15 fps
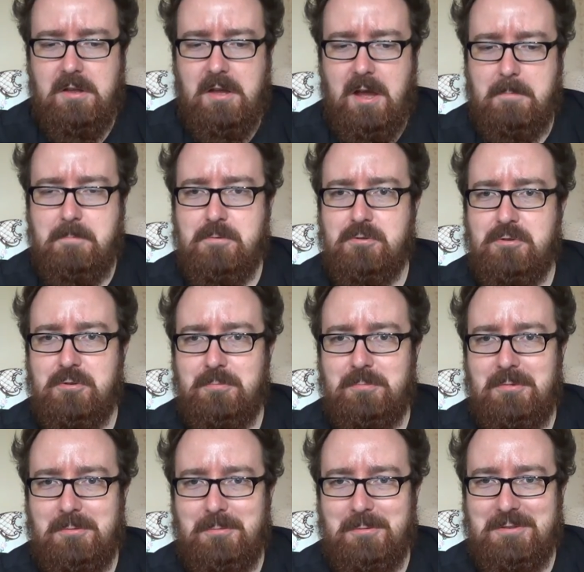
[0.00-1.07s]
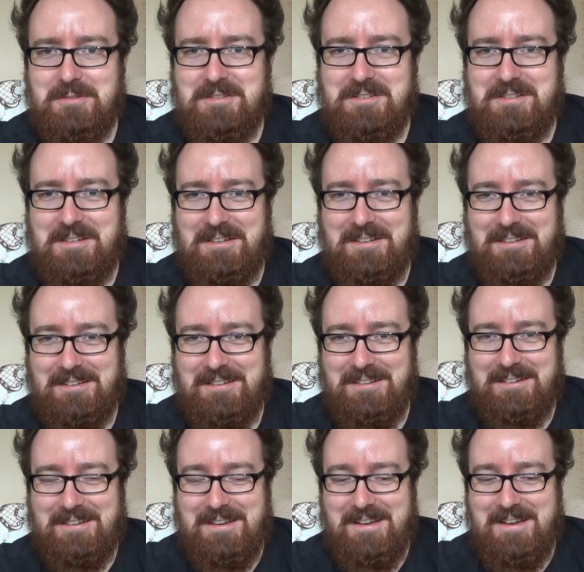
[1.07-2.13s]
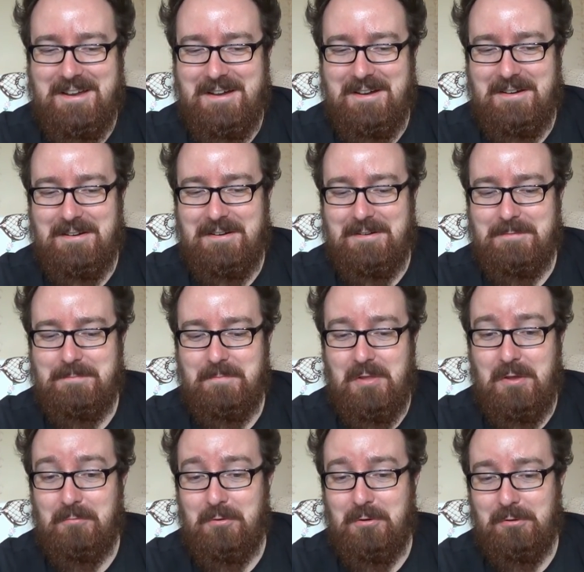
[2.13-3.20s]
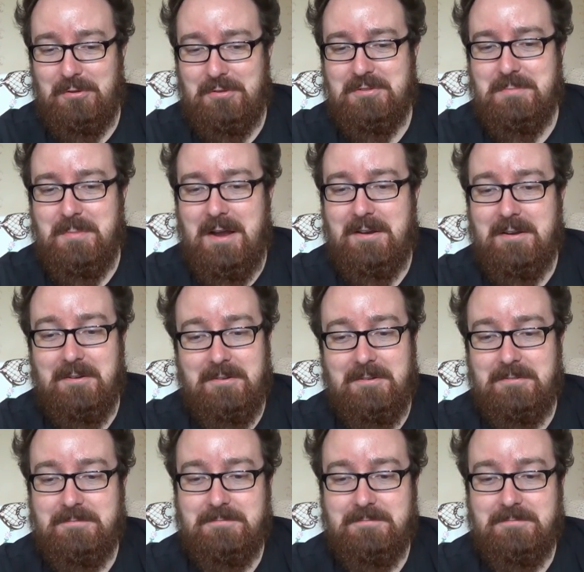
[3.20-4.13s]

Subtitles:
I presumed it was a rolling tobacco.